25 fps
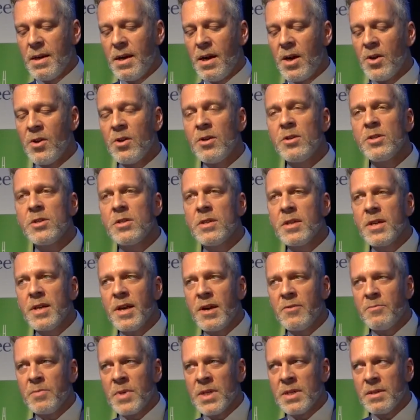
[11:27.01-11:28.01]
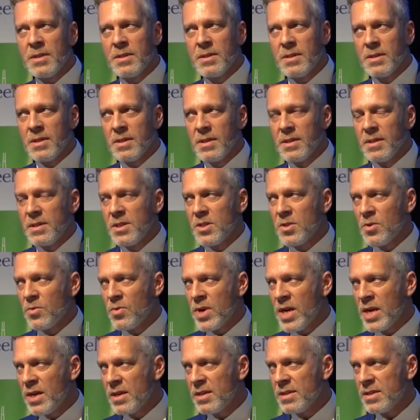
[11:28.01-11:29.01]
I'd urge the government to
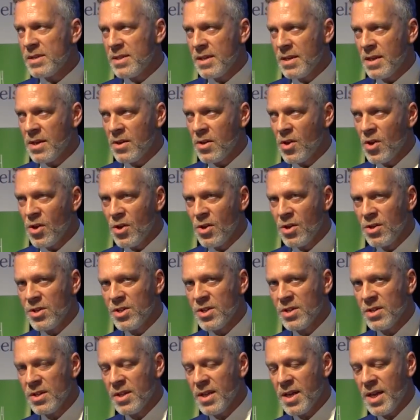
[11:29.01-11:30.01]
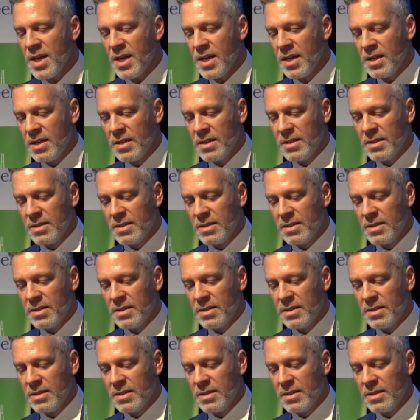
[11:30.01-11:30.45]
reconsider urgently.